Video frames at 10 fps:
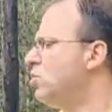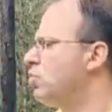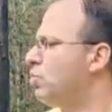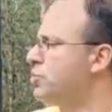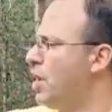
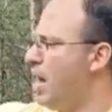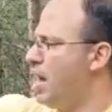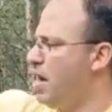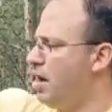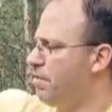When you
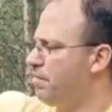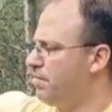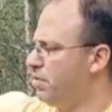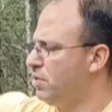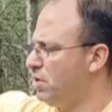have,
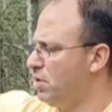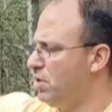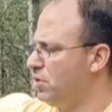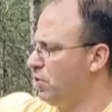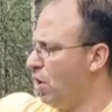
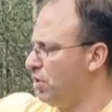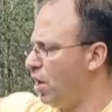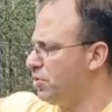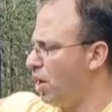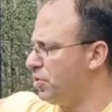
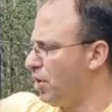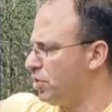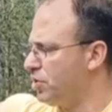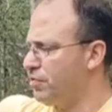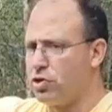
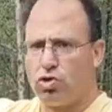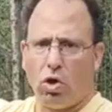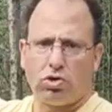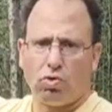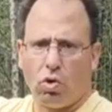on either the
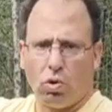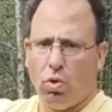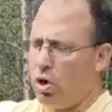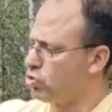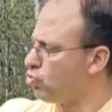short stroke or
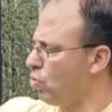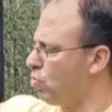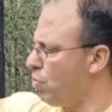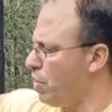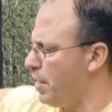long stroke
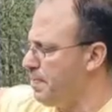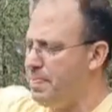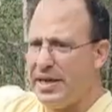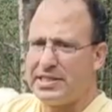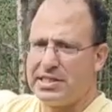or any
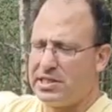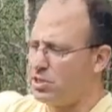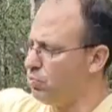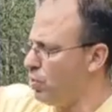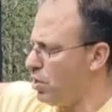piston
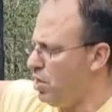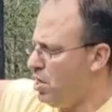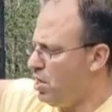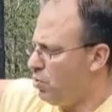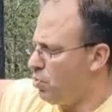system where
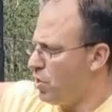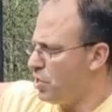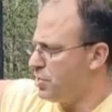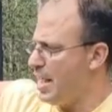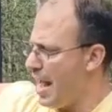
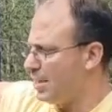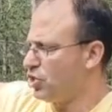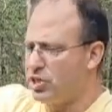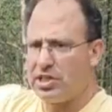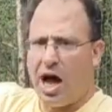the
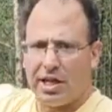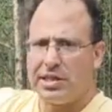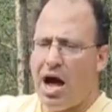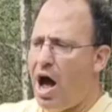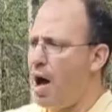action is on
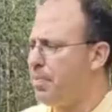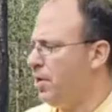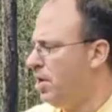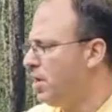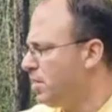top,
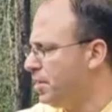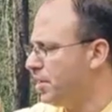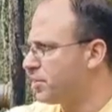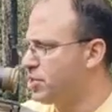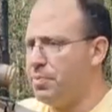
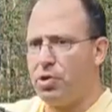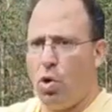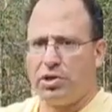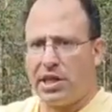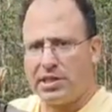
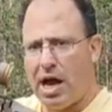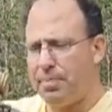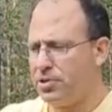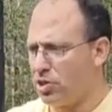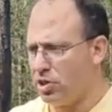because it's on
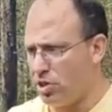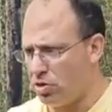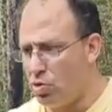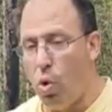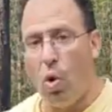top, it's going to
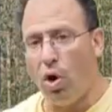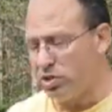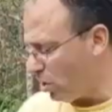cause a